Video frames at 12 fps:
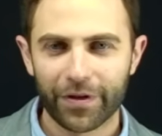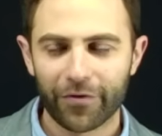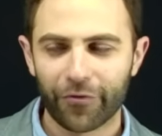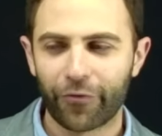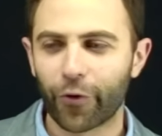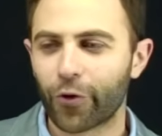
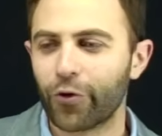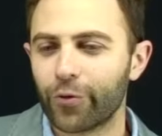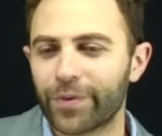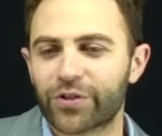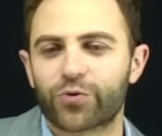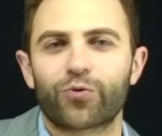for
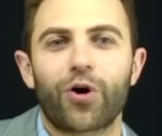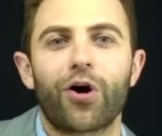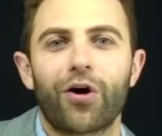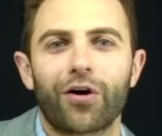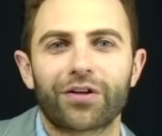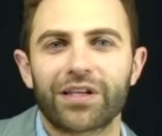whom it's
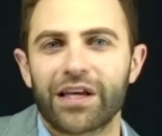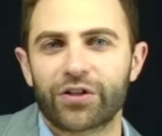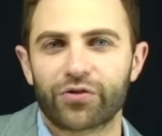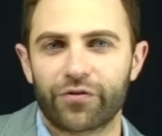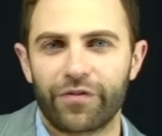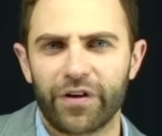wrong to
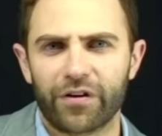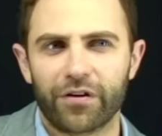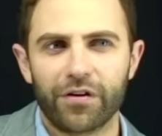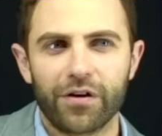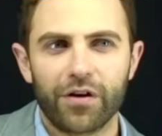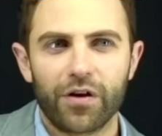
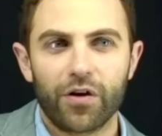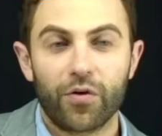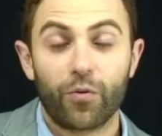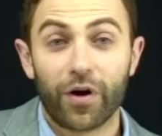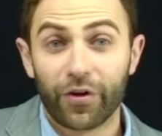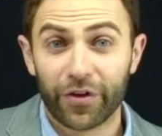interfere,
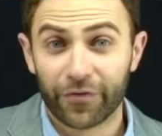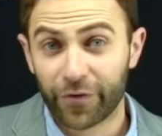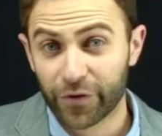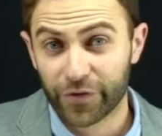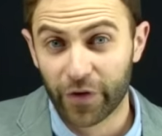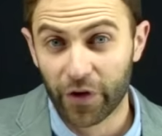well, then
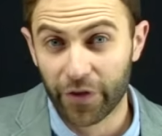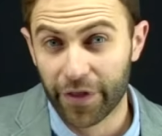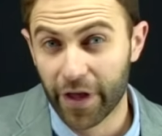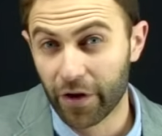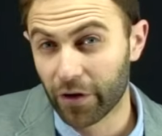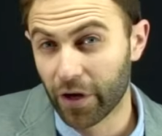first of all,
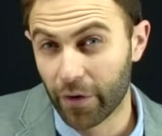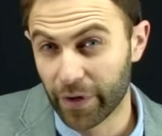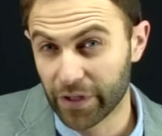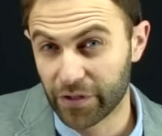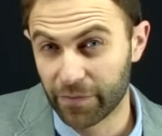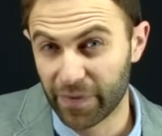they're
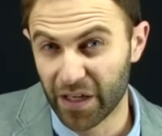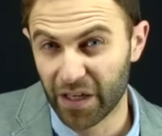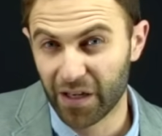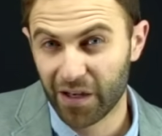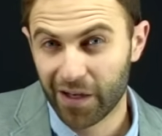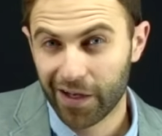going to
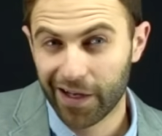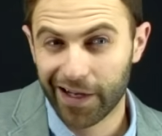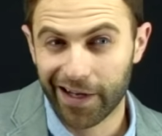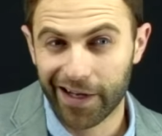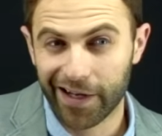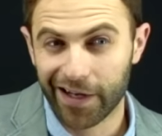be
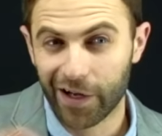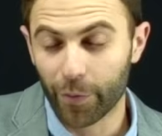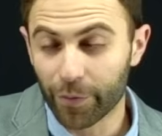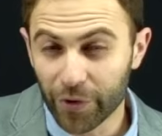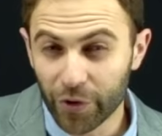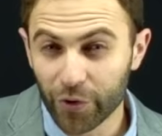uh,
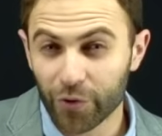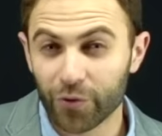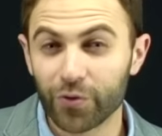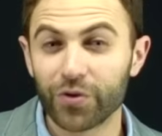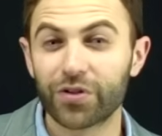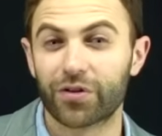
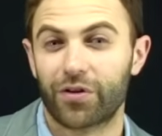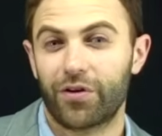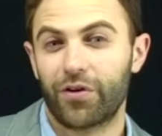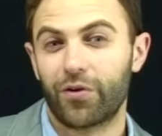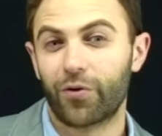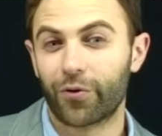abused
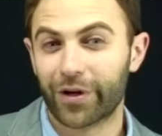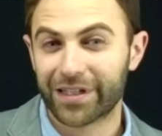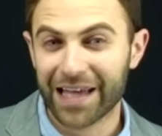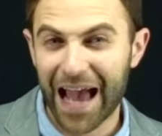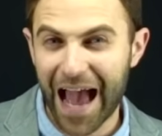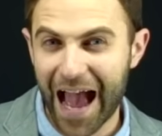or
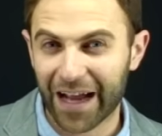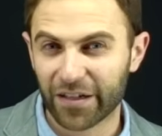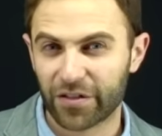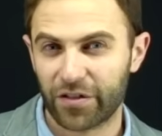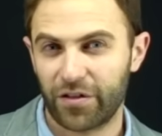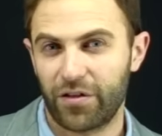
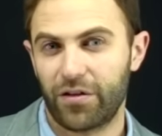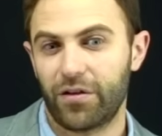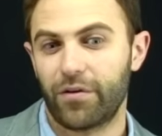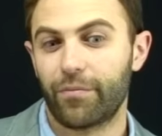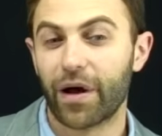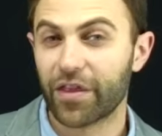attacked
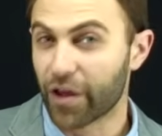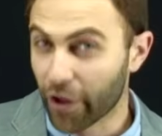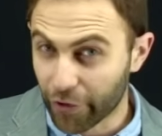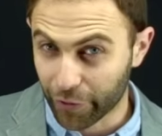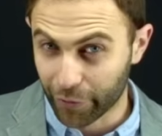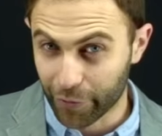by the
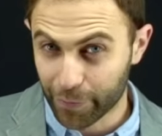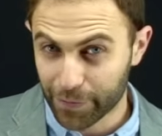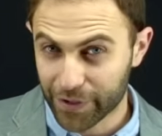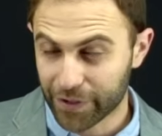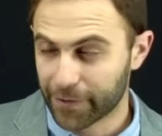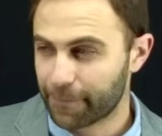other
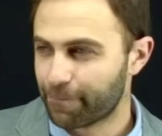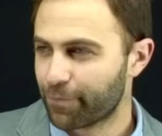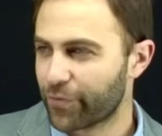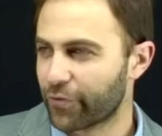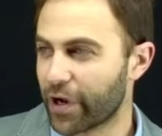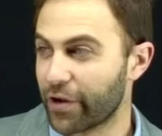groups,
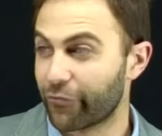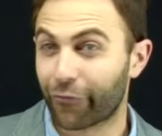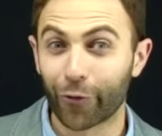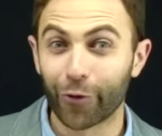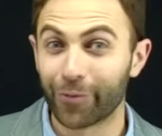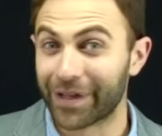right,
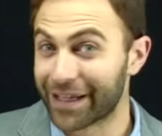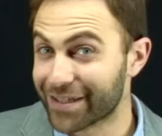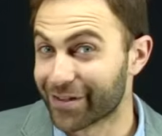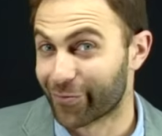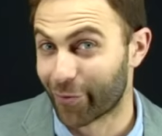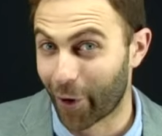for whom it
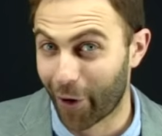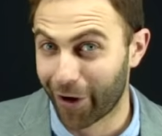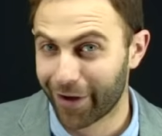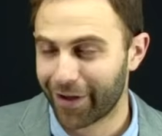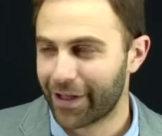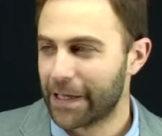isn't
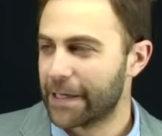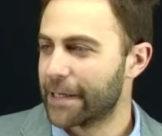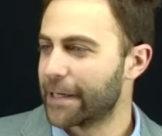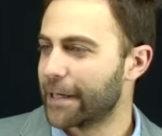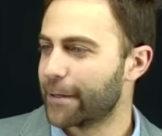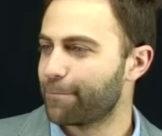wrong.
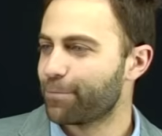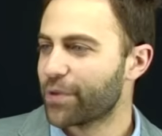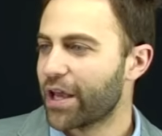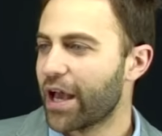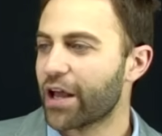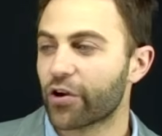Um,
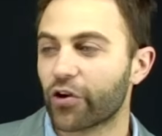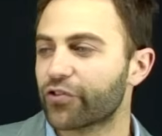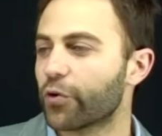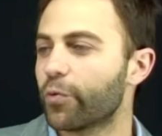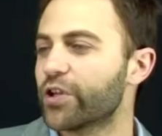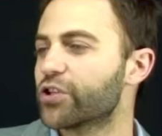and
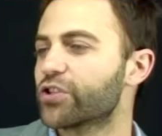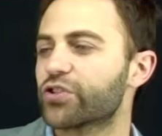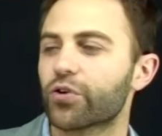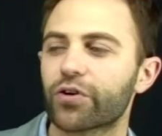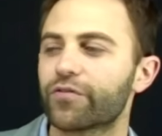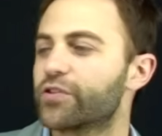also, we just
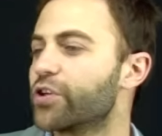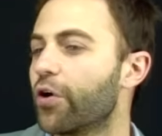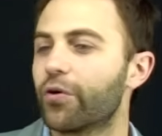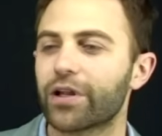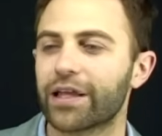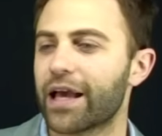sort of
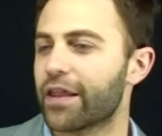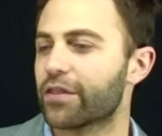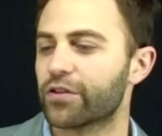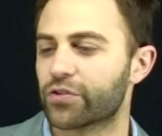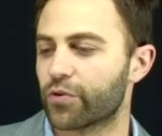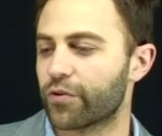don't get
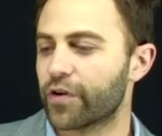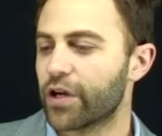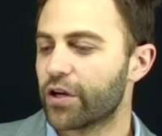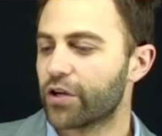the sort of